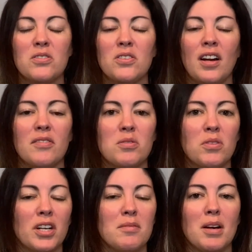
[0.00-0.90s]
you don't have to
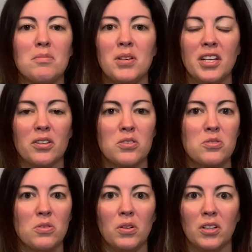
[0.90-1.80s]
worry about putting your
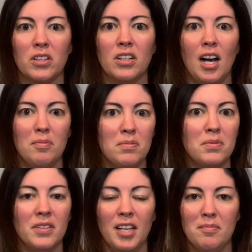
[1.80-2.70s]
stroller up
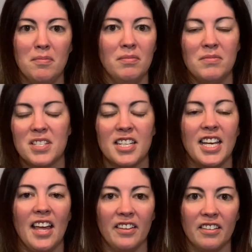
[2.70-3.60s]
and
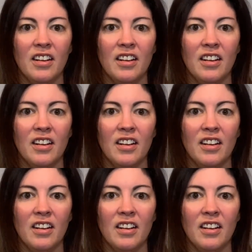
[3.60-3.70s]
together.